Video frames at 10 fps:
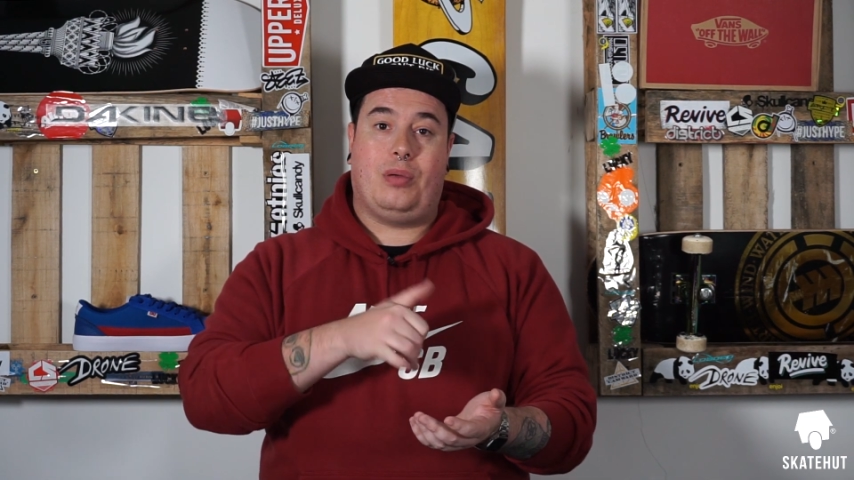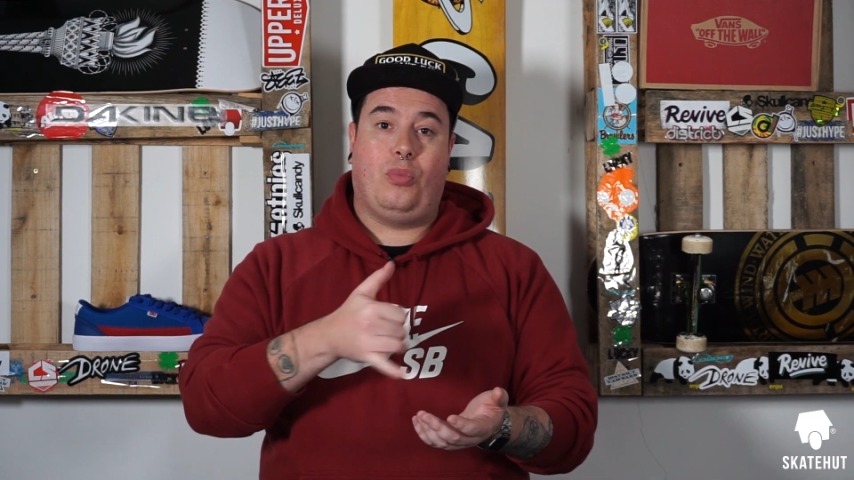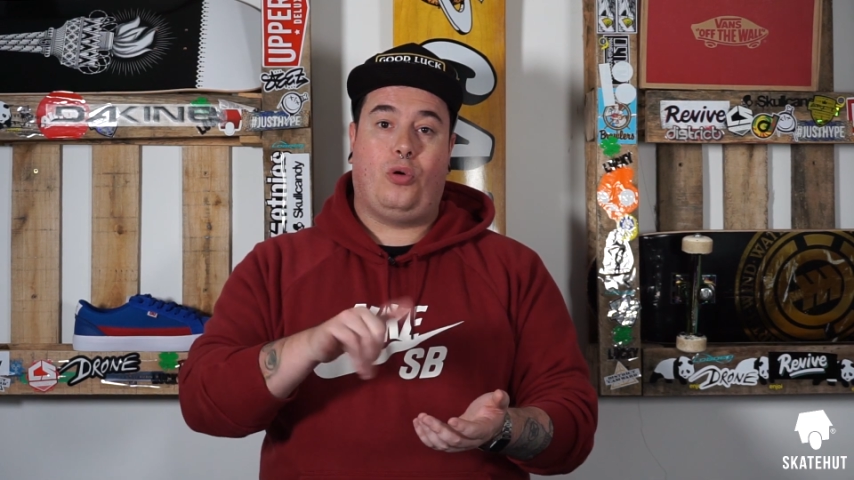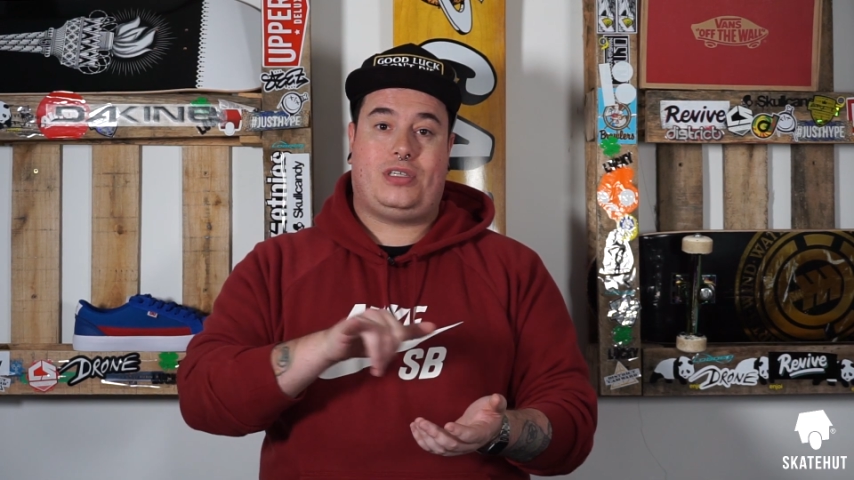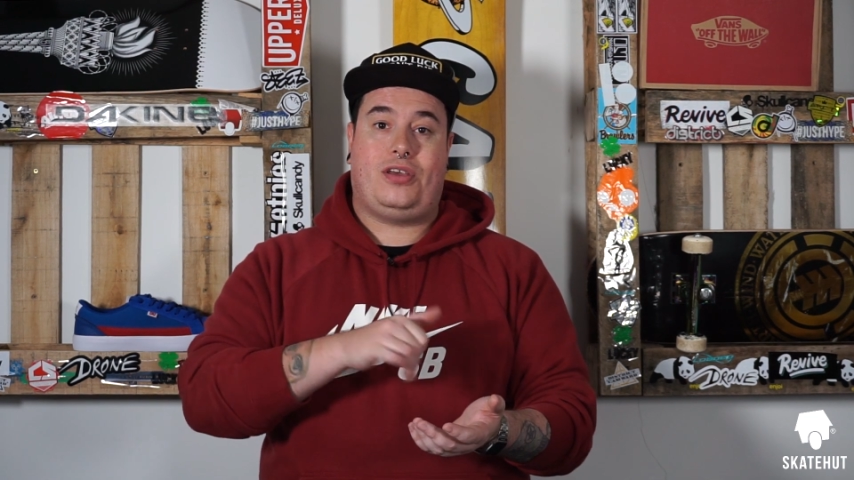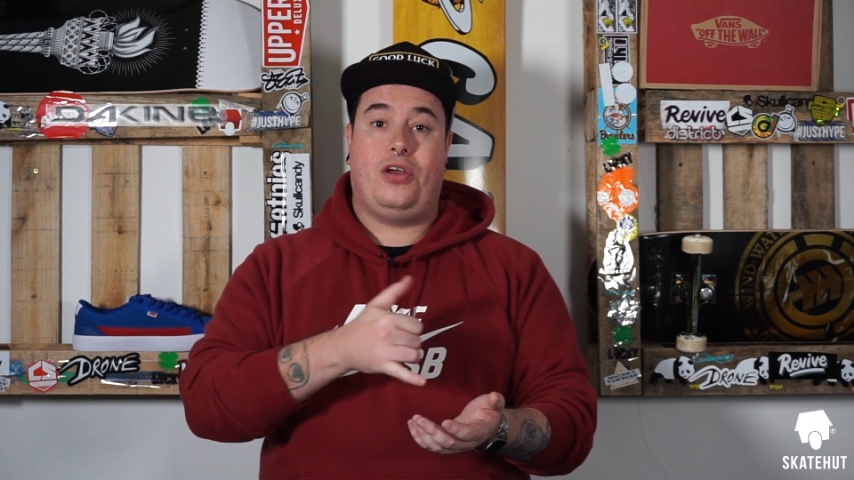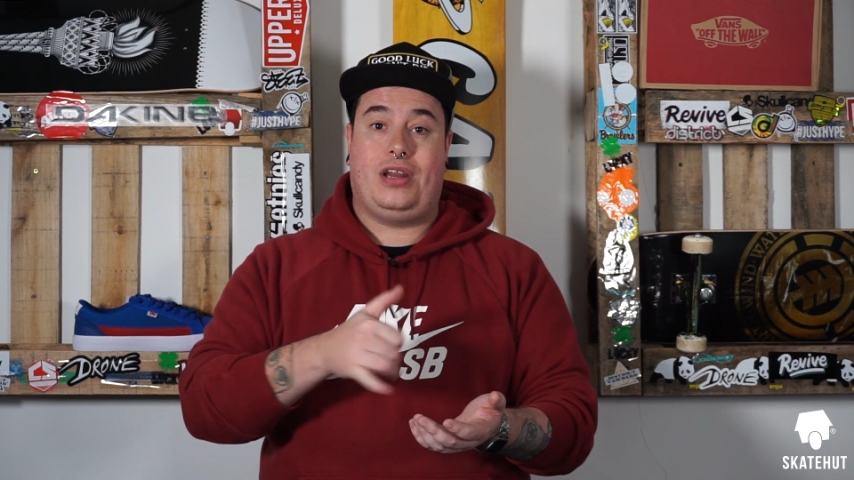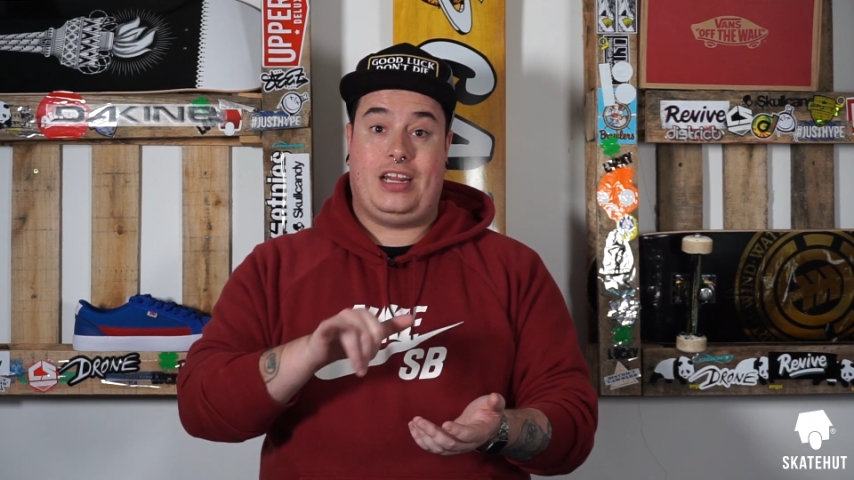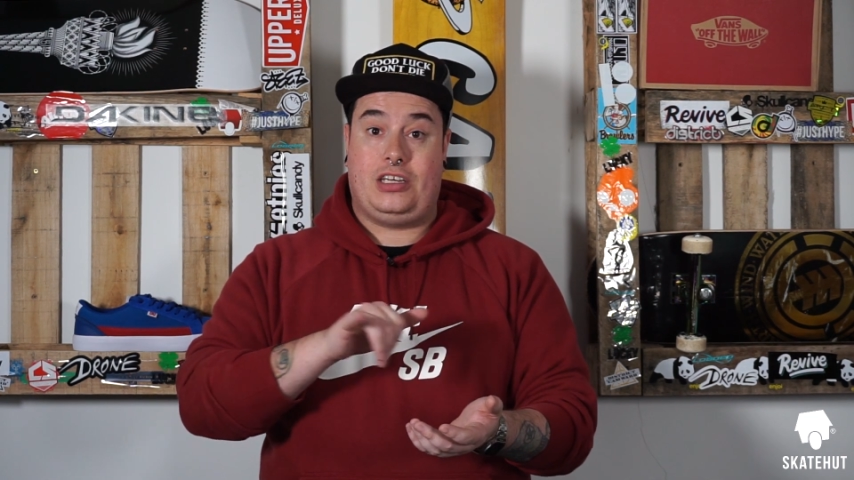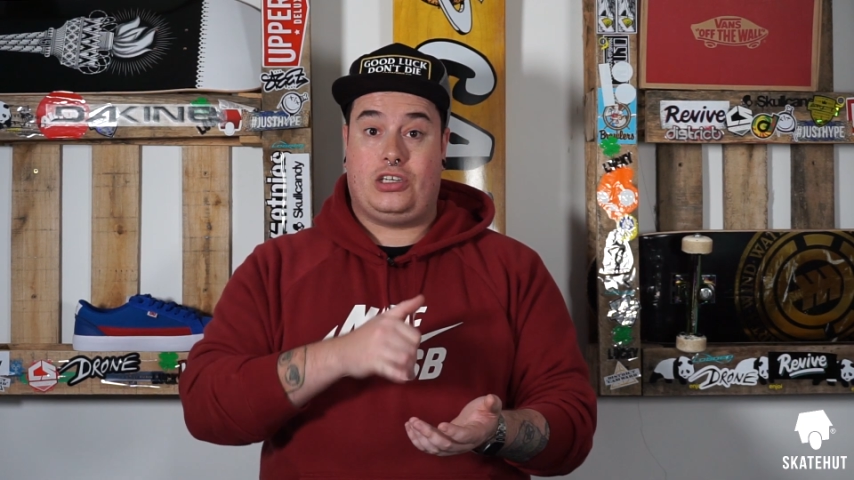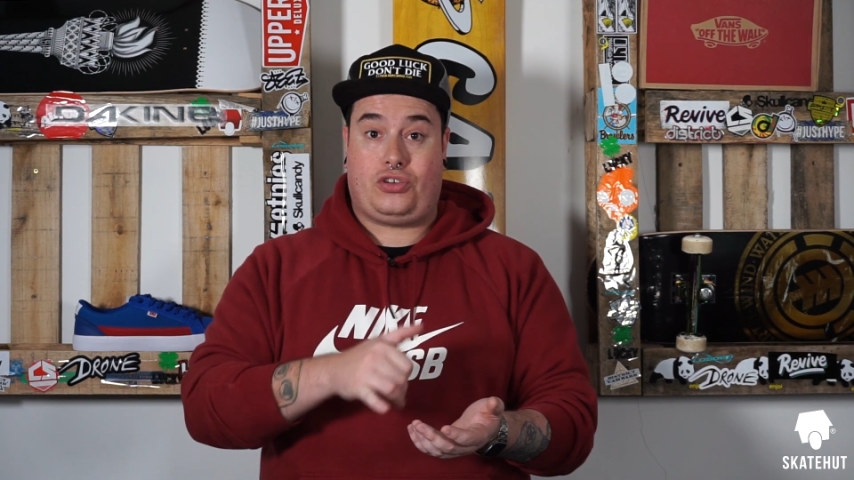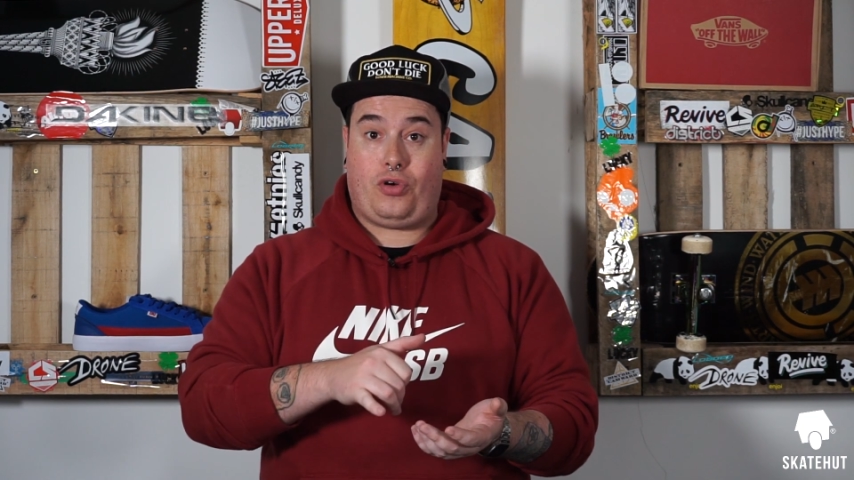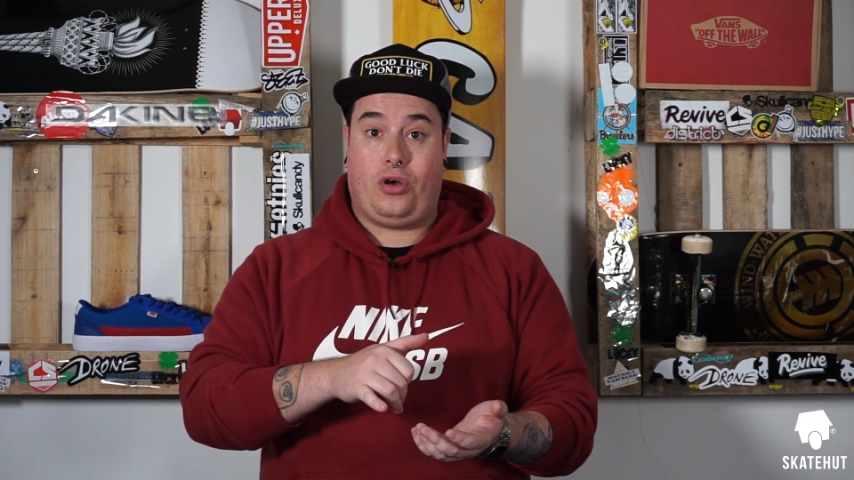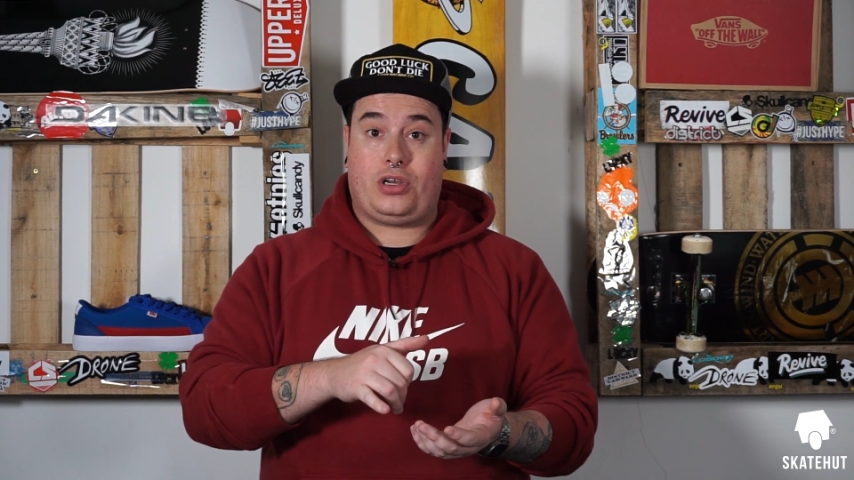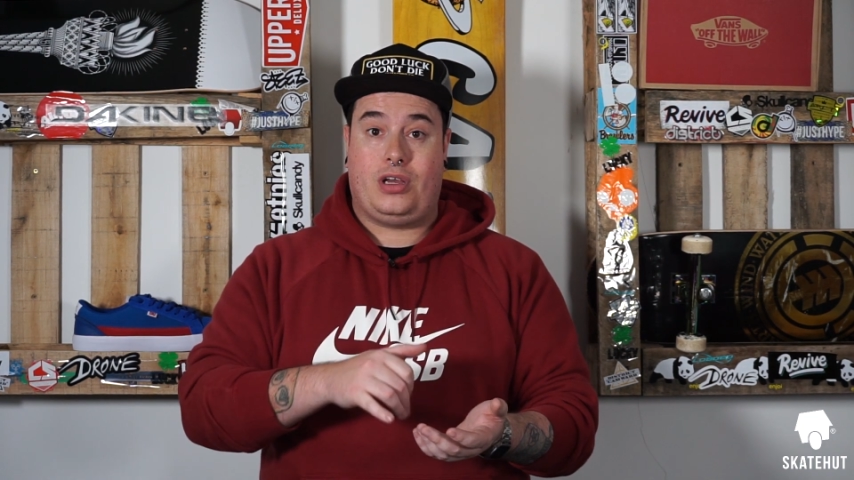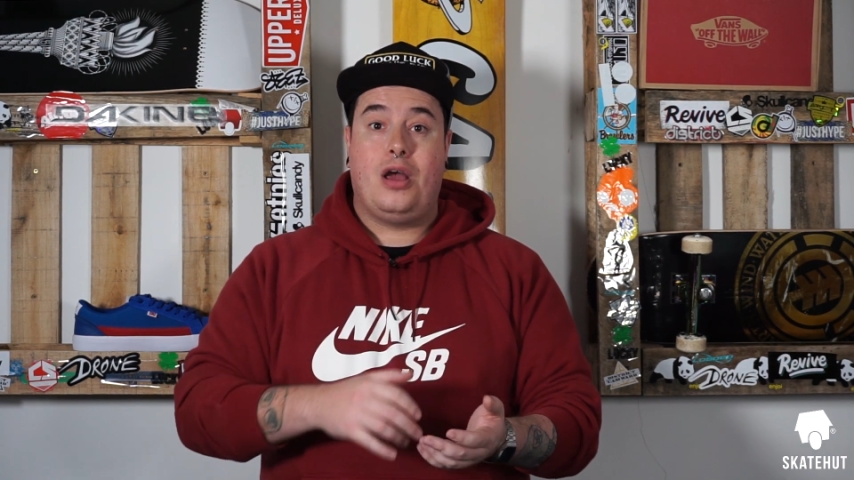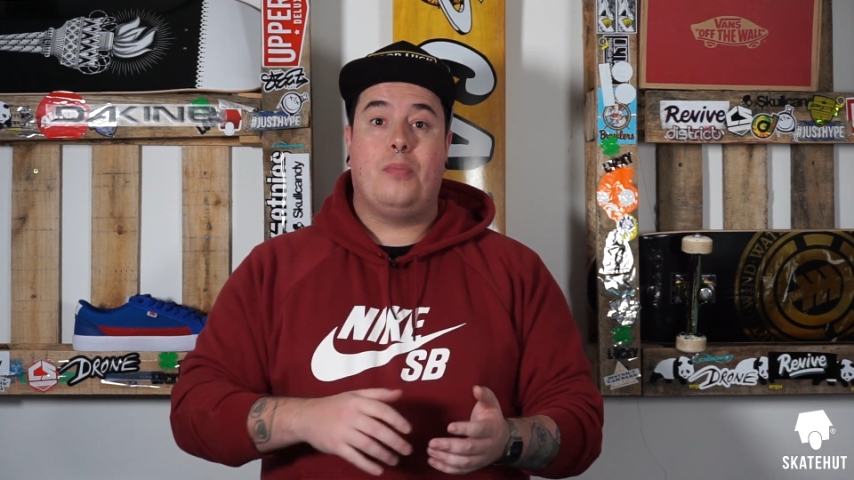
more turning in your truck.